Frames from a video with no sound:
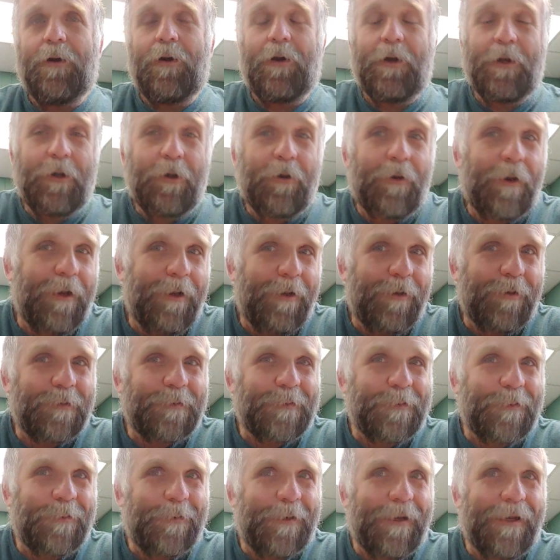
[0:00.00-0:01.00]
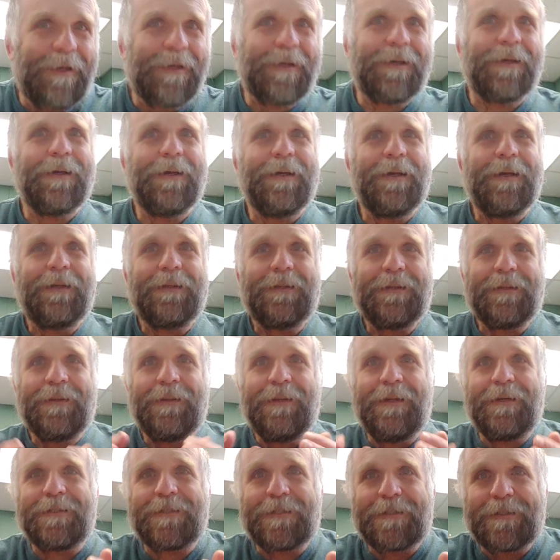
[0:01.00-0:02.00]
Are your ears awake?
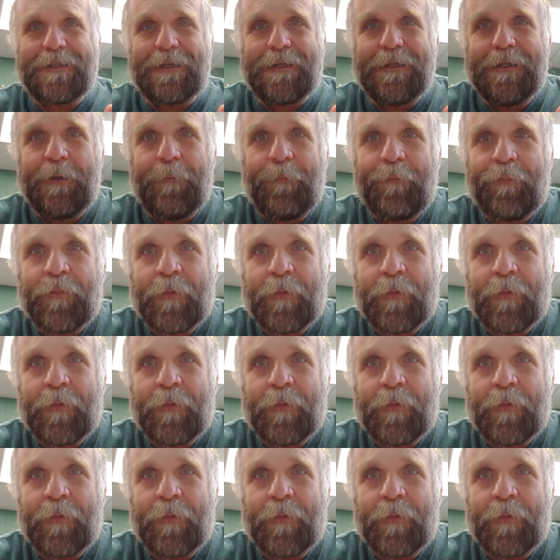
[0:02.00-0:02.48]
Listen.